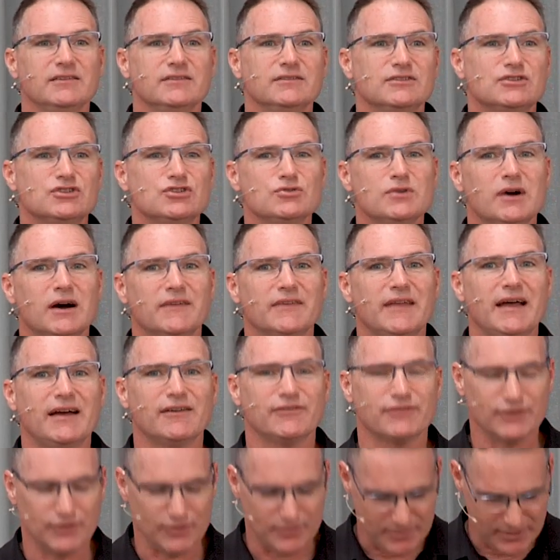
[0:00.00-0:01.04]
Chew on that
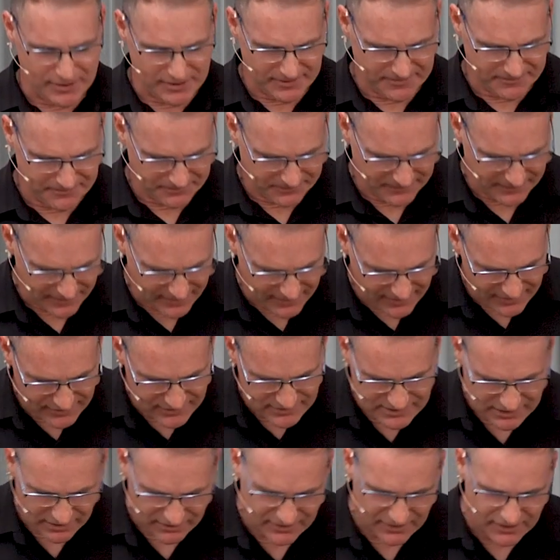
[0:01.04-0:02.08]
for a bit.
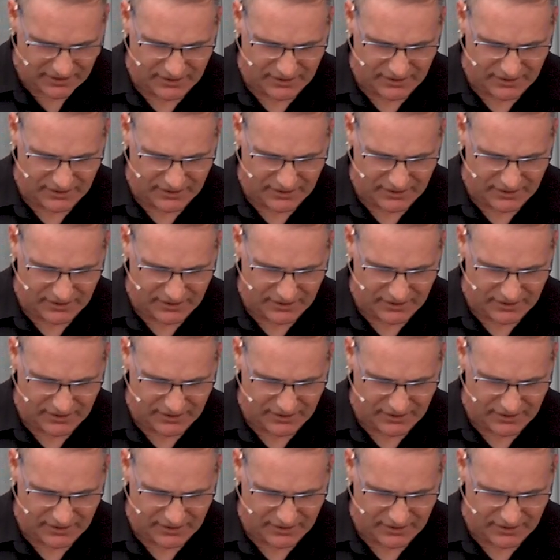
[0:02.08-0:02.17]
So,